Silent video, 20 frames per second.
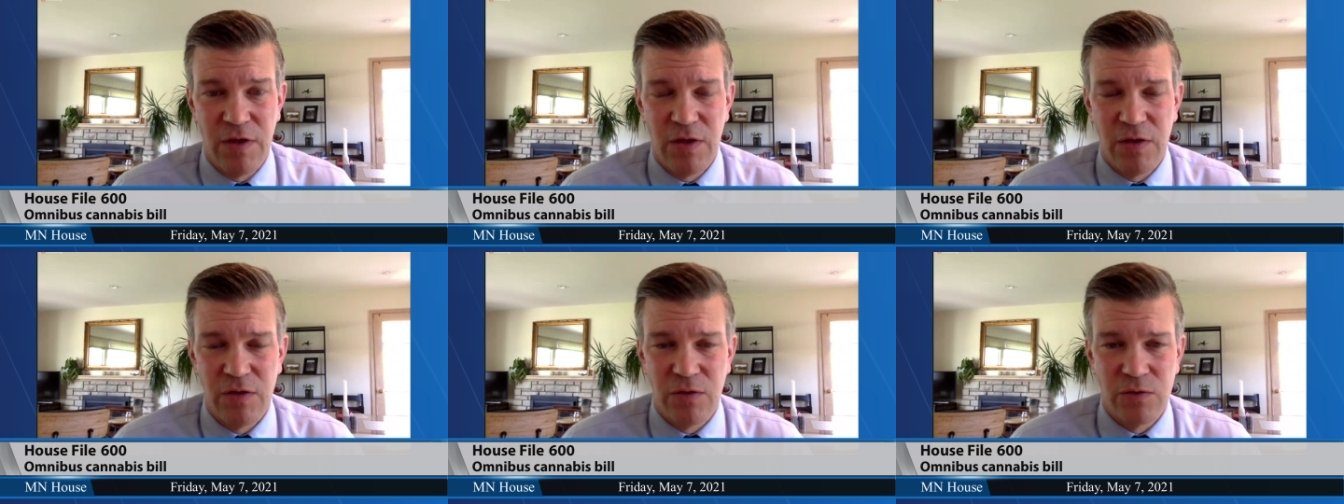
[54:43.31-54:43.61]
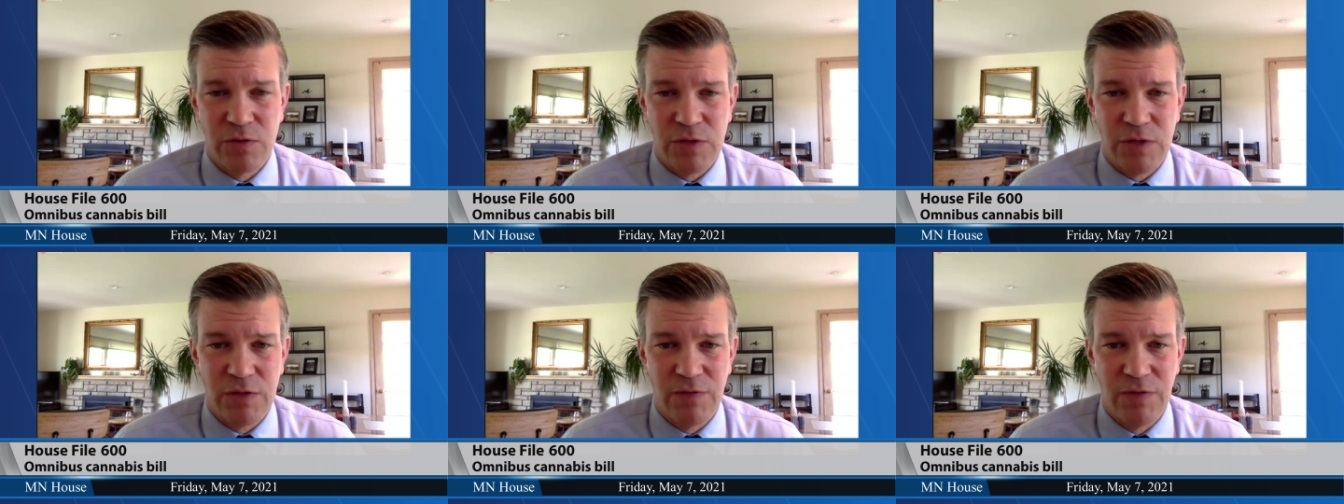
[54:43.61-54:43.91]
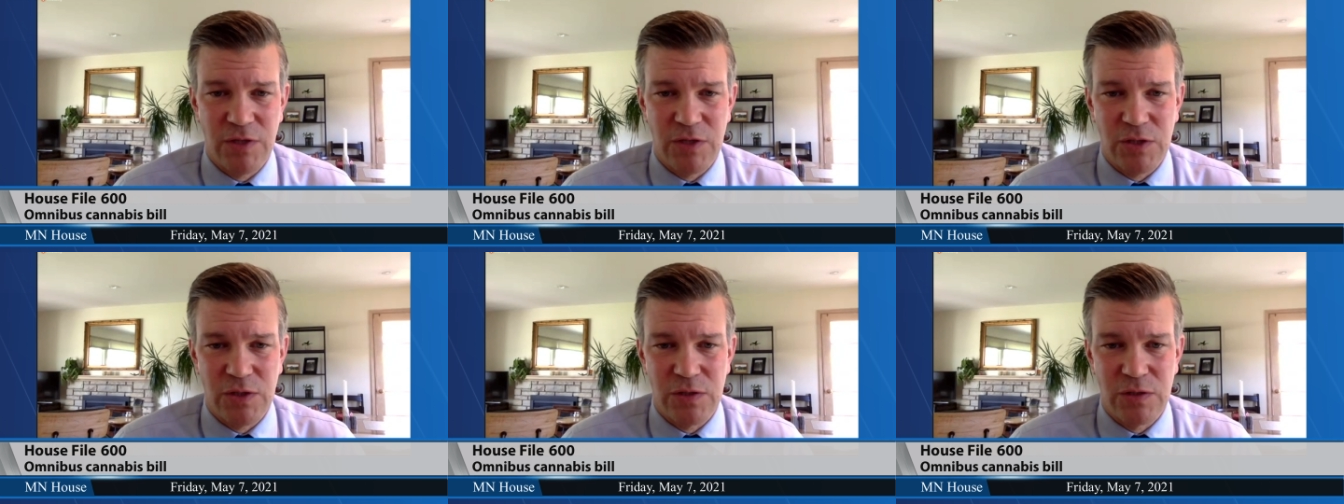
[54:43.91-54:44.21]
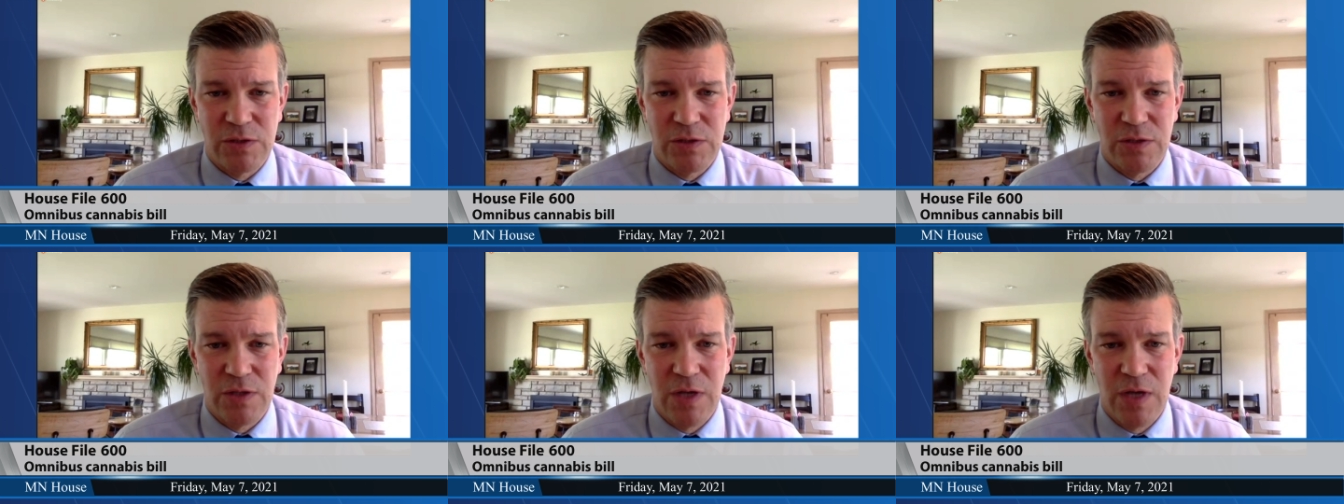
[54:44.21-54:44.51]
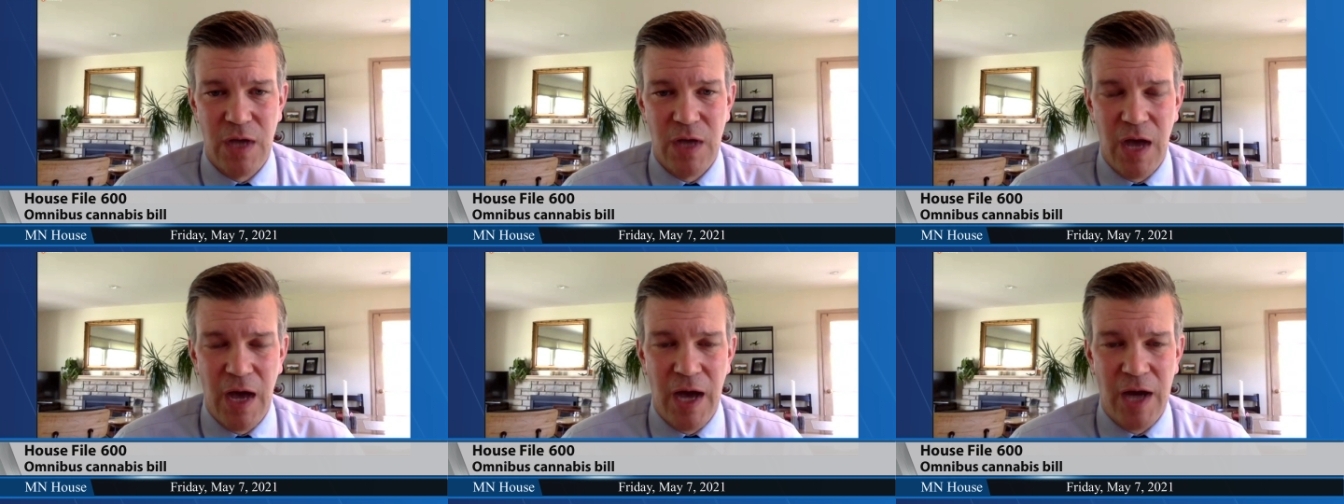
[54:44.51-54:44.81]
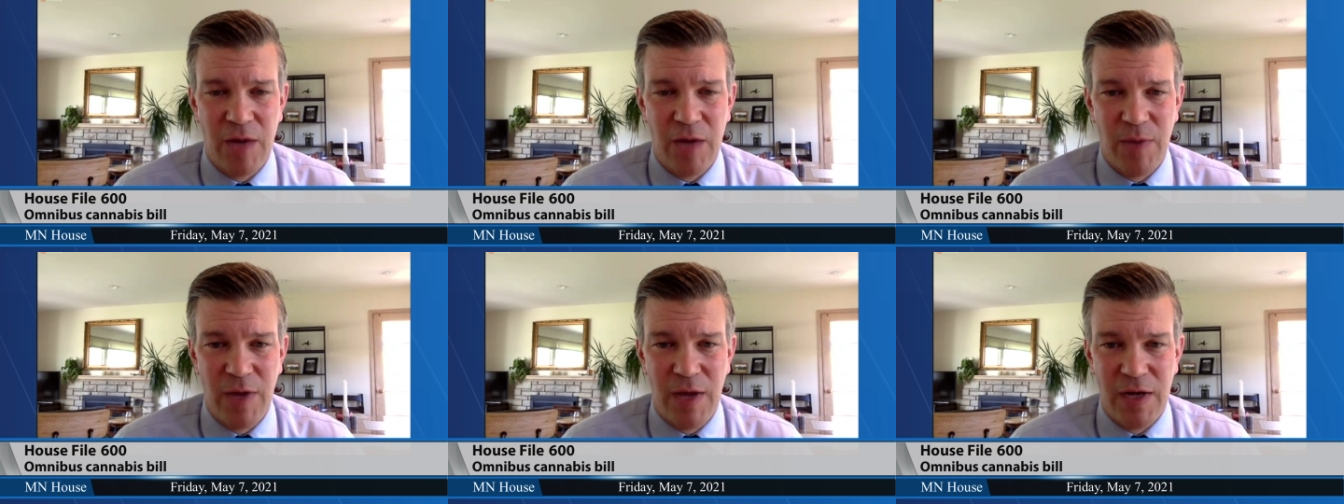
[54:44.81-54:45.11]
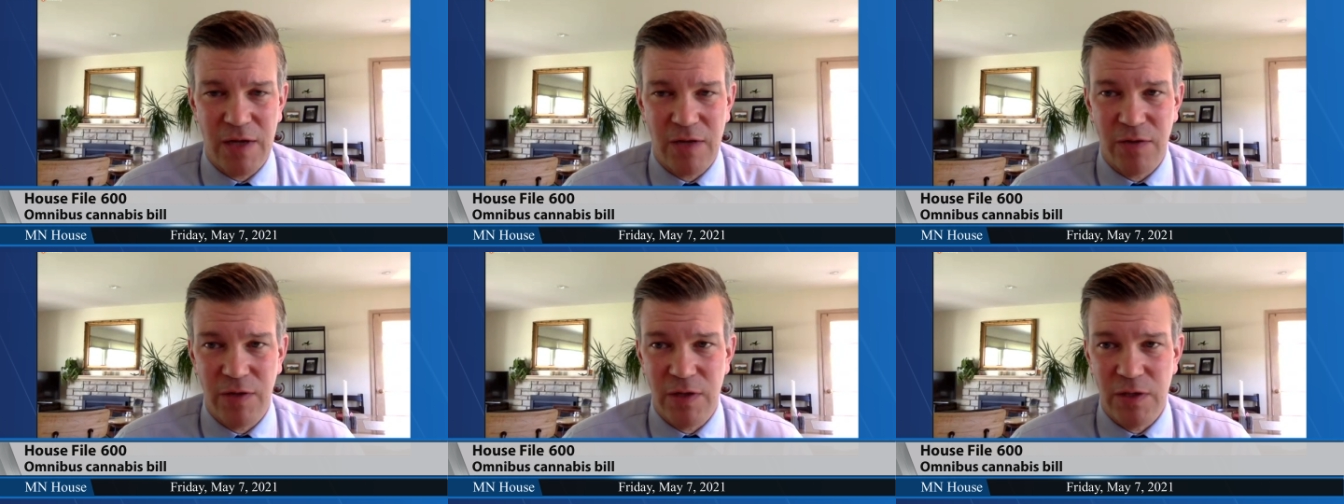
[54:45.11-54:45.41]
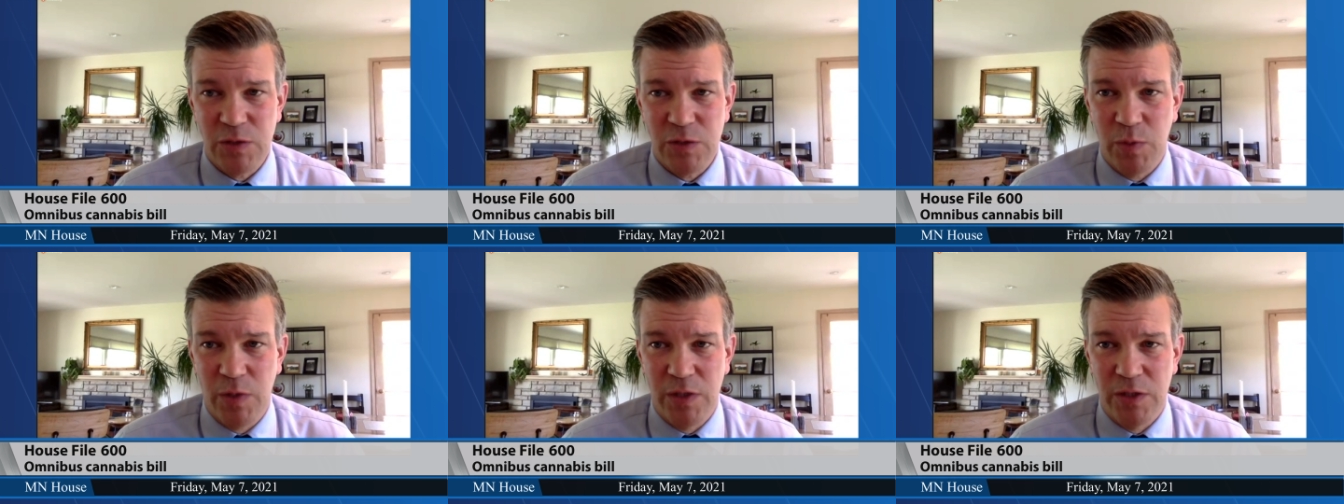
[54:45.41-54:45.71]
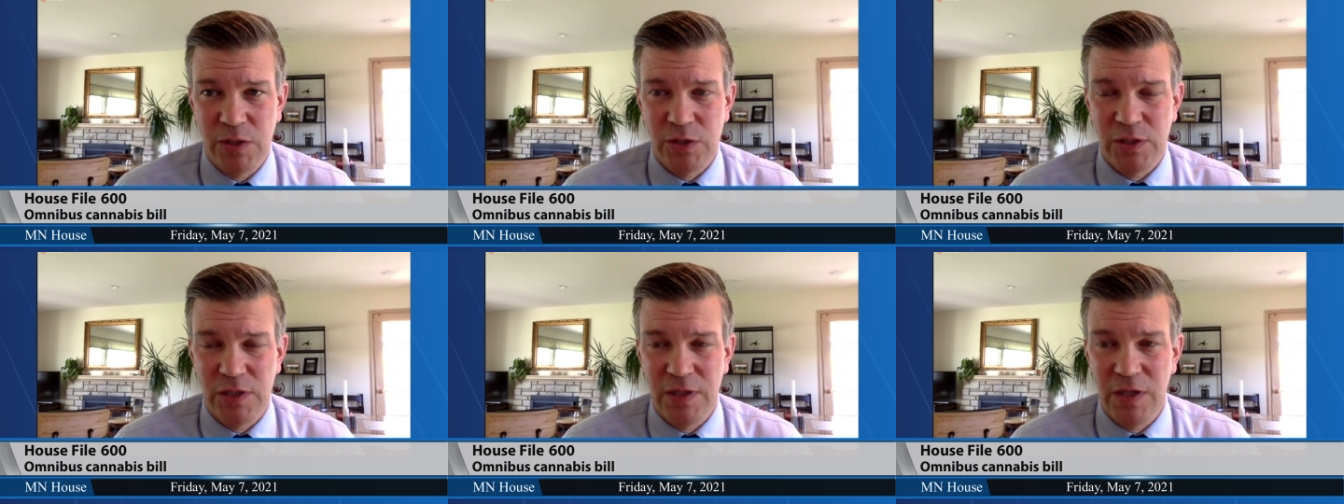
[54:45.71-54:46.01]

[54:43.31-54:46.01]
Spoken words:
those convictions automatically expunged,